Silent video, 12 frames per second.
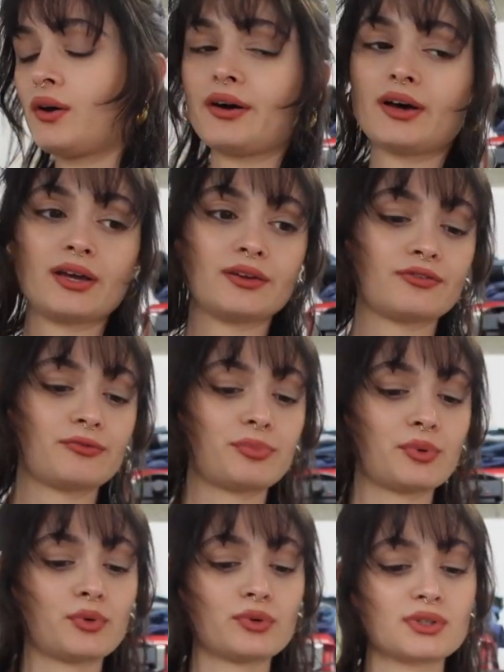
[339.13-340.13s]
I've
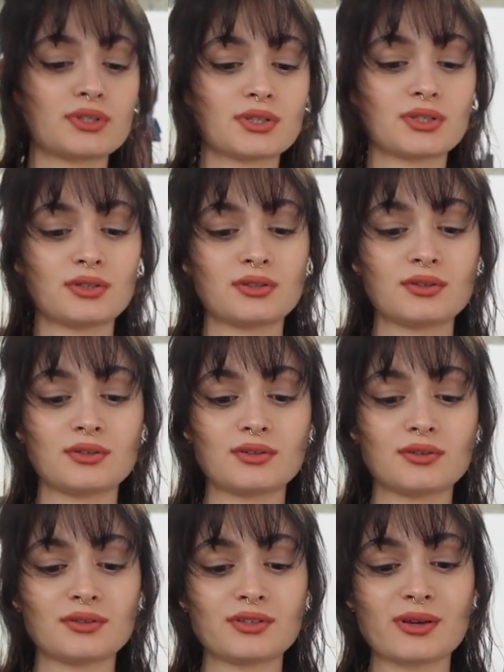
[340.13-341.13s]
bought
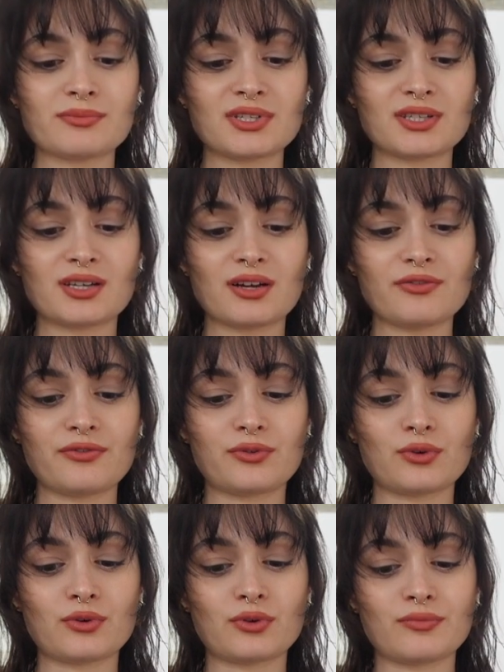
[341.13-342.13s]
some stuff
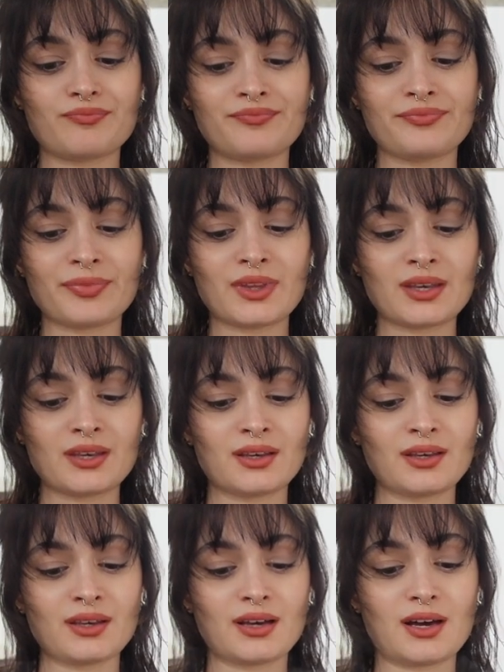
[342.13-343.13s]
for
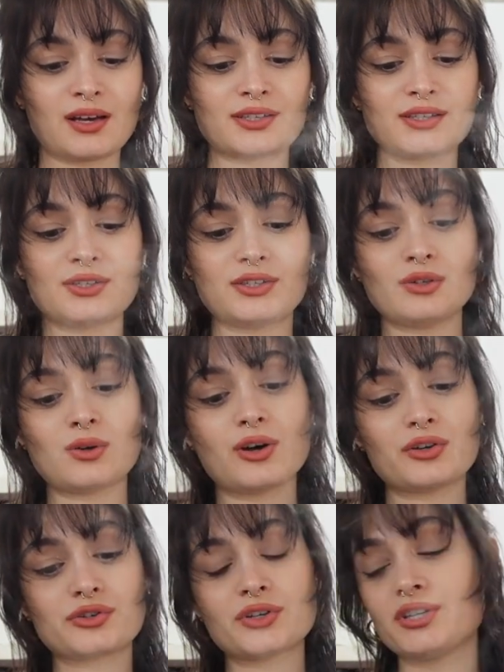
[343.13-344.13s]
us to do
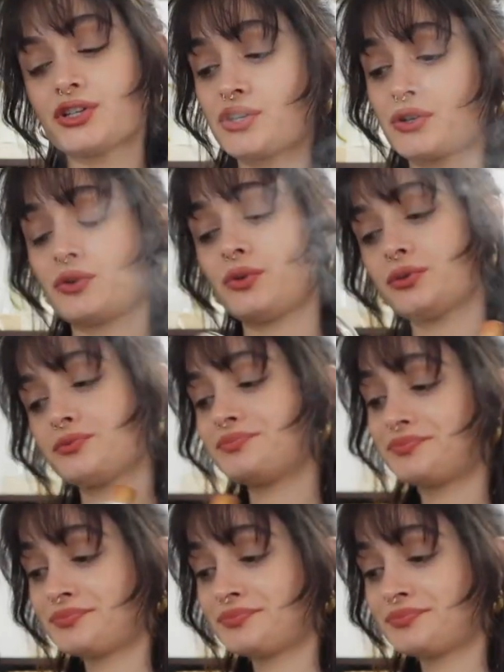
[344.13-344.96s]
our traditional